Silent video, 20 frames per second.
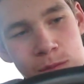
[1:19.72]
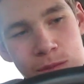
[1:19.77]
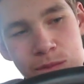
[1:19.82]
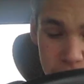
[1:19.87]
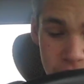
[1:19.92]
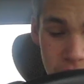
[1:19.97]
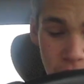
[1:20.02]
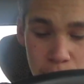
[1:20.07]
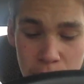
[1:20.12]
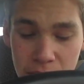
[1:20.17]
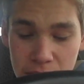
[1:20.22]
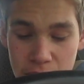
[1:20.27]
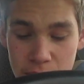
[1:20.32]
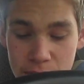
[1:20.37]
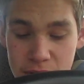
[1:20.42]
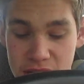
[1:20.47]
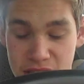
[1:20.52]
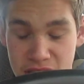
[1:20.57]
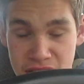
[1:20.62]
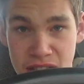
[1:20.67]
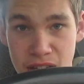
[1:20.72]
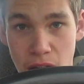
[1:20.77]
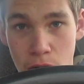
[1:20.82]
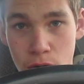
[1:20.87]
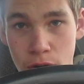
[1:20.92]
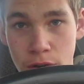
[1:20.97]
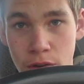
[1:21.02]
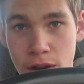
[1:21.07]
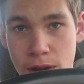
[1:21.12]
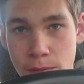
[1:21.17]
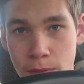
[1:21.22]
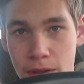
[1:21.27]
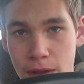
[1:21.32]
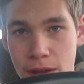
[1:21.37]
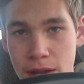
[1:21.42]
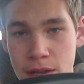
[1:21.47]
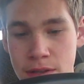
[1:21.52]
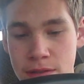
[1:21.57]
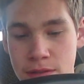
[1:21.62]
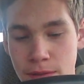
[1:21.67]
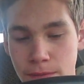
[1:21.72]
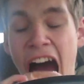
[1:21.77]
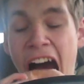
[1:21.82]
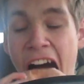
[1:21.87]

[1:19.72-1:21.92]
This I believe is the sour cream glaze.